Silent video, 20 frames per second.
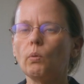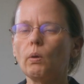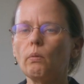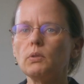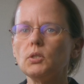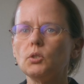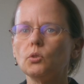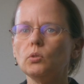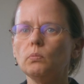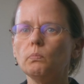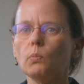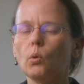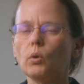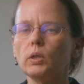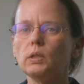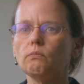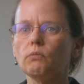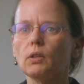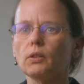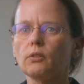where we do
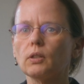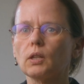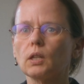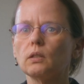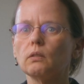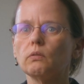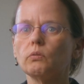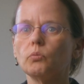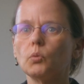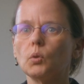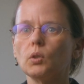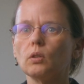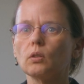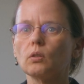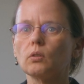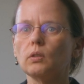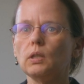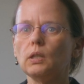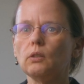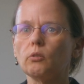more investigative
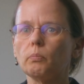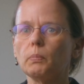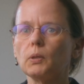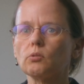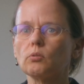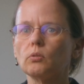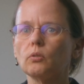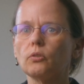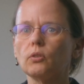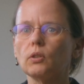work in special